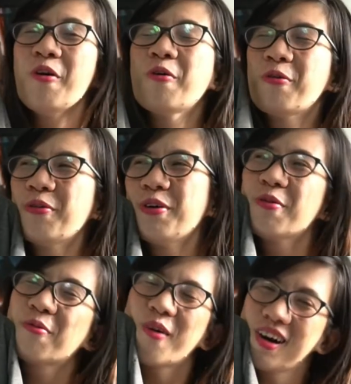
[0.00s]
who you
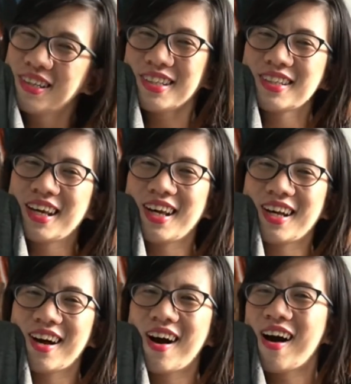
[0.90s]
want to take
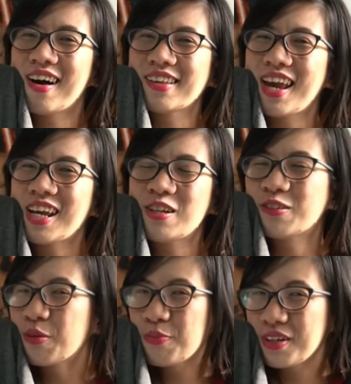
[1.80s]
on a
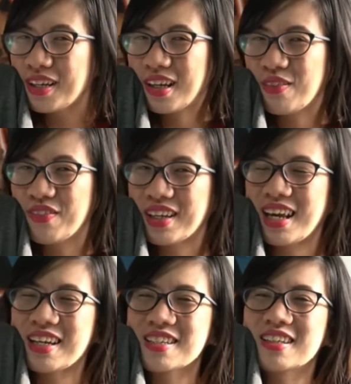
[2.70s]
European
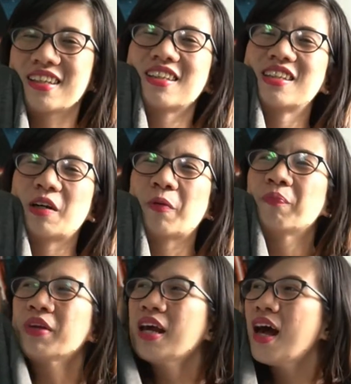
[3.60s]
vacation. So,
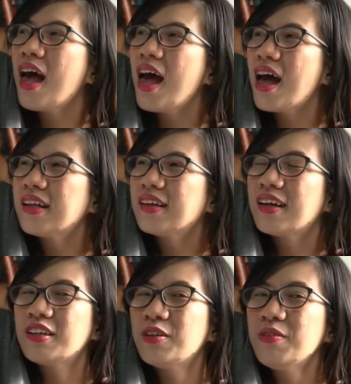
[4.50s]
and
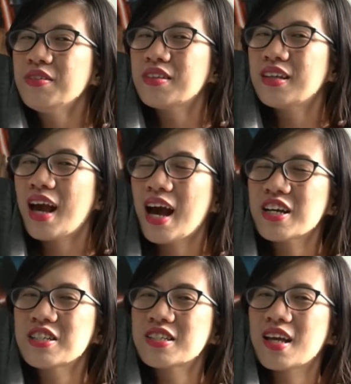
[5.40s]
use the
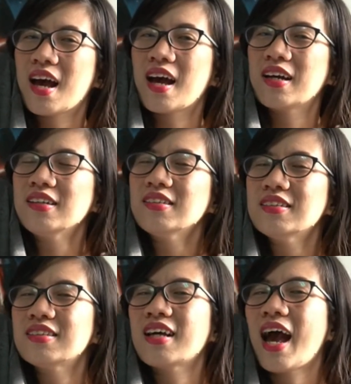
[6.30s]

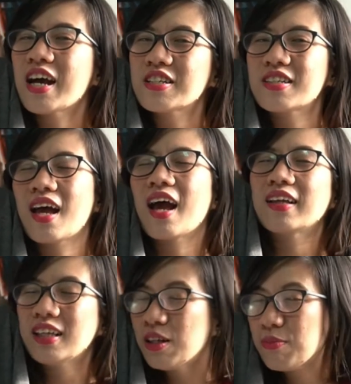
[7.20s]
hashtags, hashtag
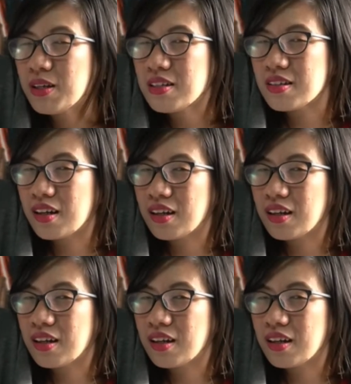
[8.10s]
Team Peaching